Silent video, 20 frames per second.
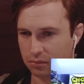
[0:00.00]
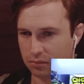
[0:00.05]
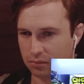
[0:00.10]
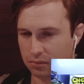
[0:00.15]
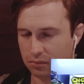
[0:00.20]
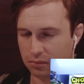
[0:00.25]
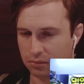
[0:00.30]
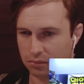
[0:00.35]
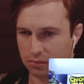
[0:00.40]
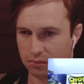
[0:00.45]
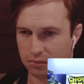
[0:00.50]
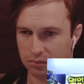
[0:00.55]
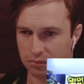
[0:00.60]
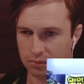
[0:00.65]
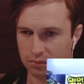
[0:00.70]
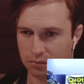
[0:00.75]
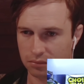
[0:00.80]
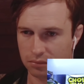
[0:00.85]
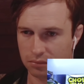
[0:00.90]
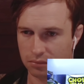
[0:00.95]

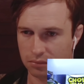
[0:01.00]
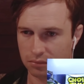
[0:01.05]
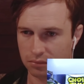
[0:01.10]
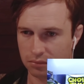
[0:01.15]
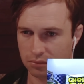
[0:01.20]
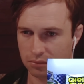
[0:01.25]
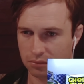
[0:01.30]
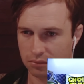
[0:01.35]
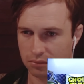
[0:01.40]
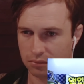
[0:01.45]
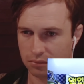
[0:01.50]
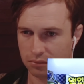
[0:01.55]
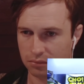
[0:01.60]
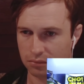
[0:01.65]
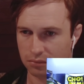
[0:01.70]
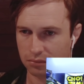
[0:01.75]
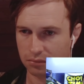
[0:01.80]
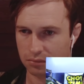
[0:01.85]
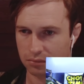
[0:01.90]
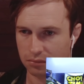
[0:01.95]

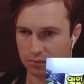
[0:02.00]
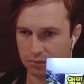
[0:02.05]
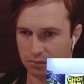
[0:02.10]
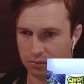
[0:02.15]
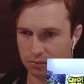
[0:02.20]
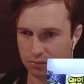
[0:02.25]
(not speaking)